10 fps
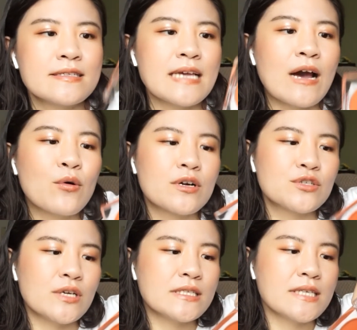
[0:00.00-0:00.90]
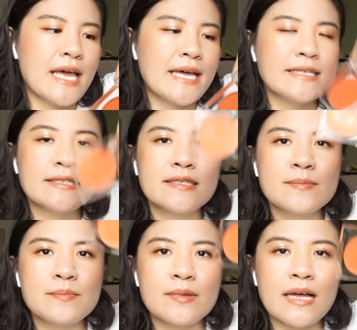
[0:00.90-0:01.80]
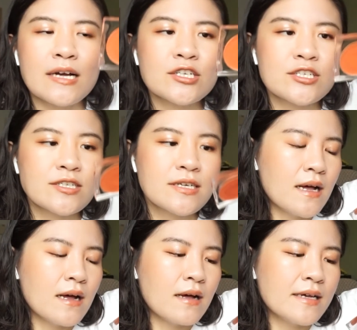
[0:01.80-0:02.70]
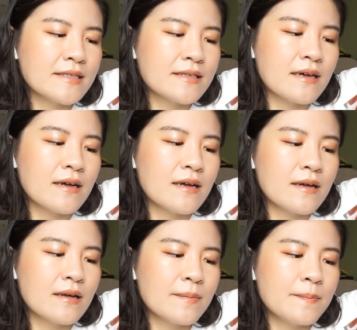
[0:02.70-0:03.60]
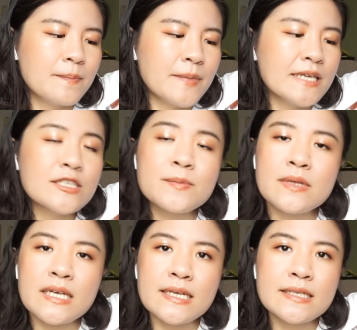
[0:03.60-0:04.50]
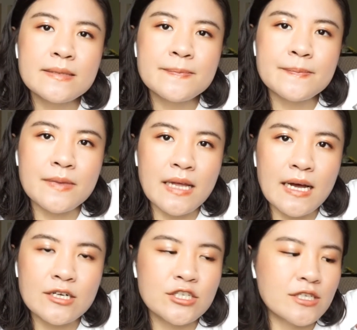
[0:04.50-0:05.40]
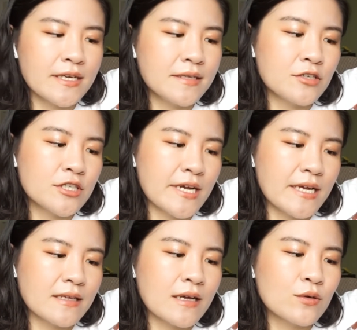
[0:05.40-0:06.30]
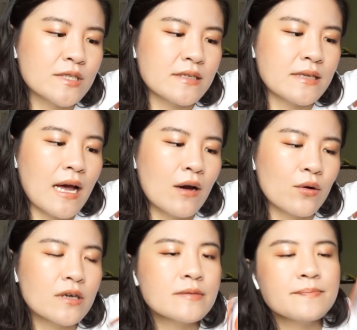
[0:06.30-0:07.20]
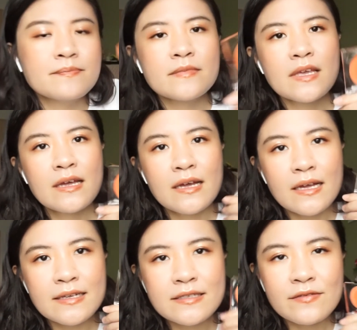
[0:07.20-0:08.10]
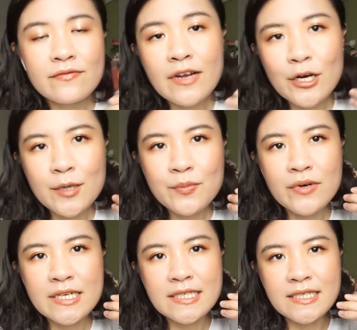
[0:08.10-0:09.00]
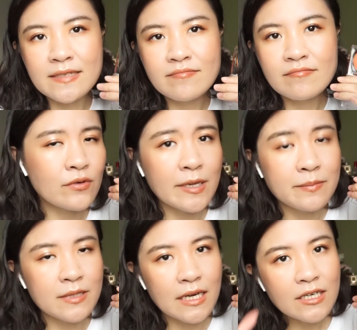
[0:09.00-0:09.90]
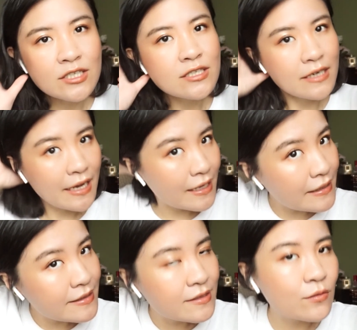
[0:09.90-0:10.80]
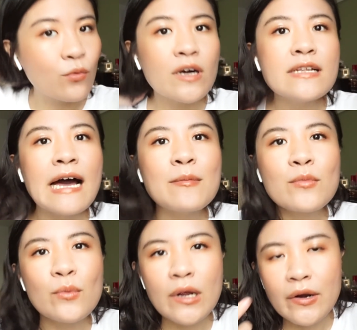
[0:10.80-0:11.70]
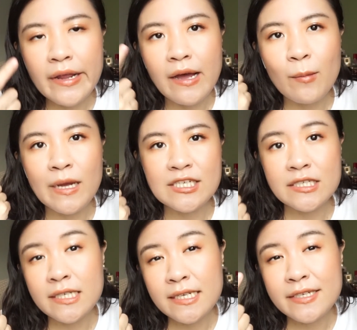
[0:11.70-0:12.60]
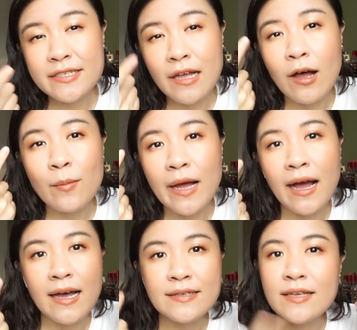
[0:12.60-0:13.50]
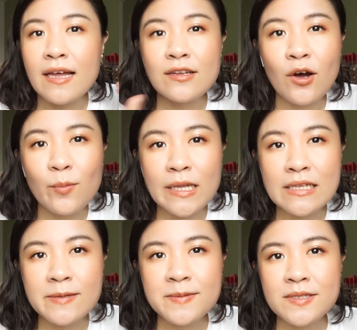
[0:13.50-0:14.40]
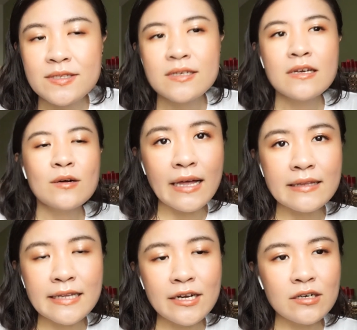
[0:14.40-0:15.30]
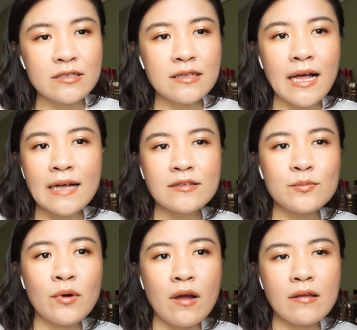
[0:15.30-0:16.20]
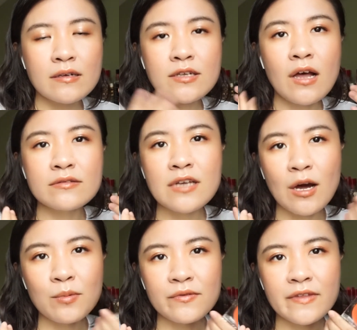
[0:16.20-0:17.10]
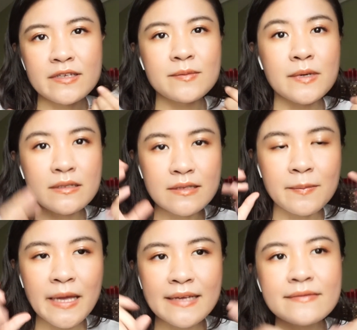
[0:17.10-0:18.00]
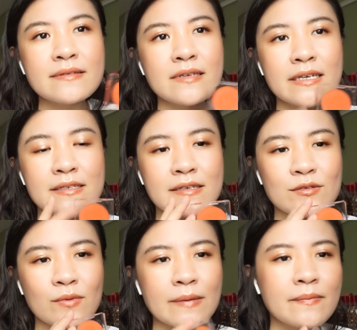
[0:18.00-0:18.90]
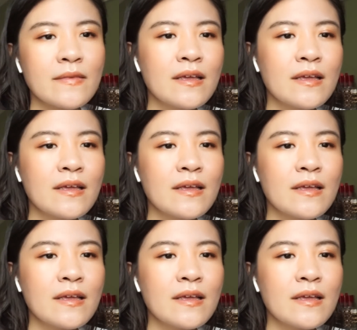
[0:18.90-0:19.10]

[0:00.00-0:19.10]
Tower 28 blush. It's the BeachPlease blush in the shade Golden Hour. It's a very pretty green blush, and it's what I'm wearing on my cheeks, on my eyes, and on my lips. I layered other products on top of this, but the base is this one.